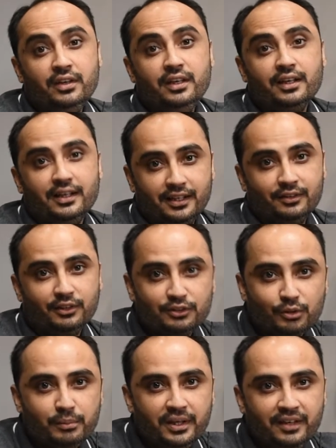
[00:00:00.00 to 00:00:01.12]
We are
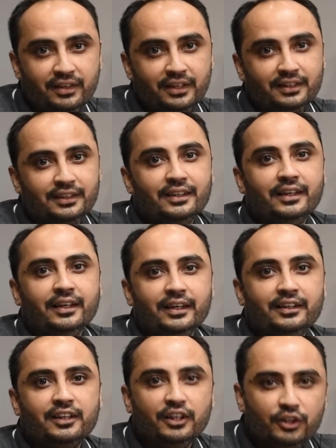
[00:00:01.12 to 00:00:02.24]
also believing
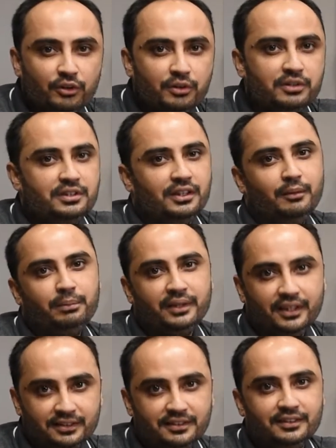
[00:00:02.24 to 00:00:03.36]
in continuous
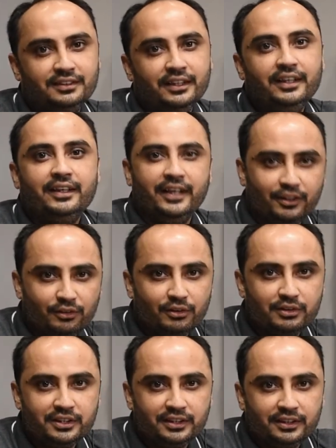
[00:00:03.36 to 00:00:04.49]
upgradation in
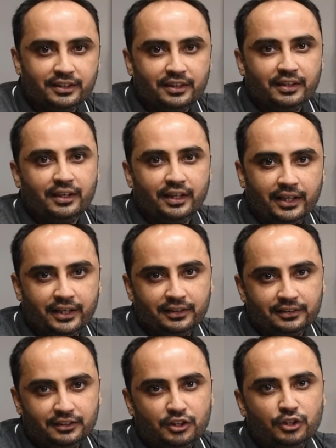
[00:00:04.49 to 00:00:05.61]
technology
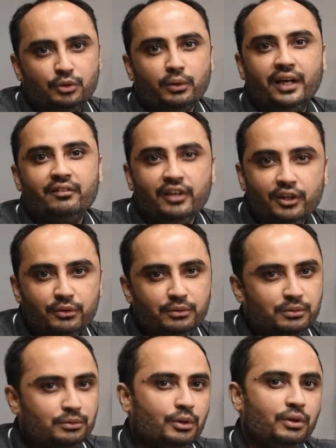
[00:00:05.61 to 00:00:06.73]
and to add
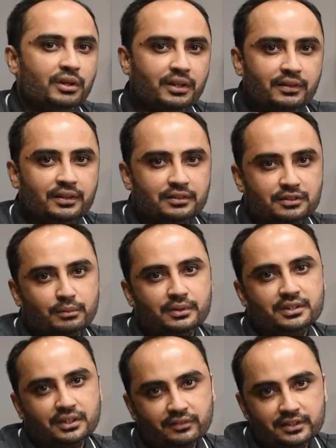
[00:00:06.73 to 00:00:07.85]
value to all our
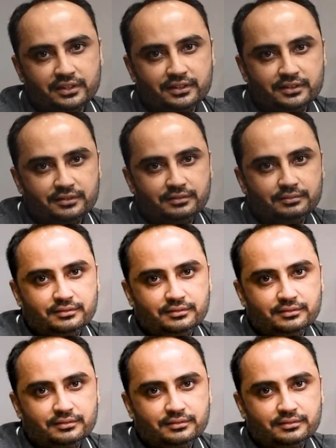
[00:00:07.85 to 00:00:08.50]
customer services.